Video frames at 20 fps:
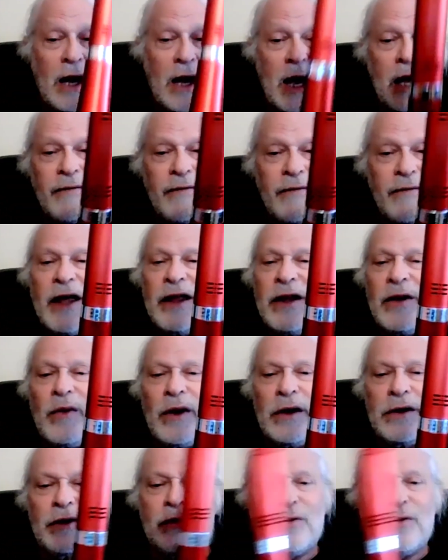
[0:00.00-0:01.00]
I
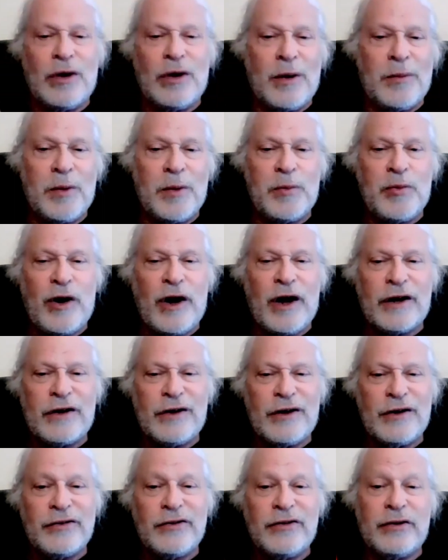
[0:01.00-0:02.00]
evaluate the tool. I'm a
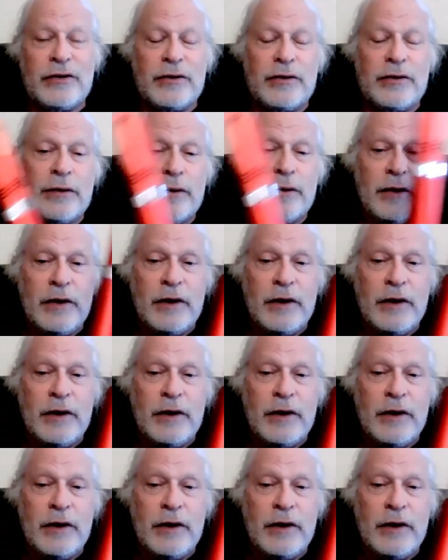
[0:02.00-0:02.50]
practitioner.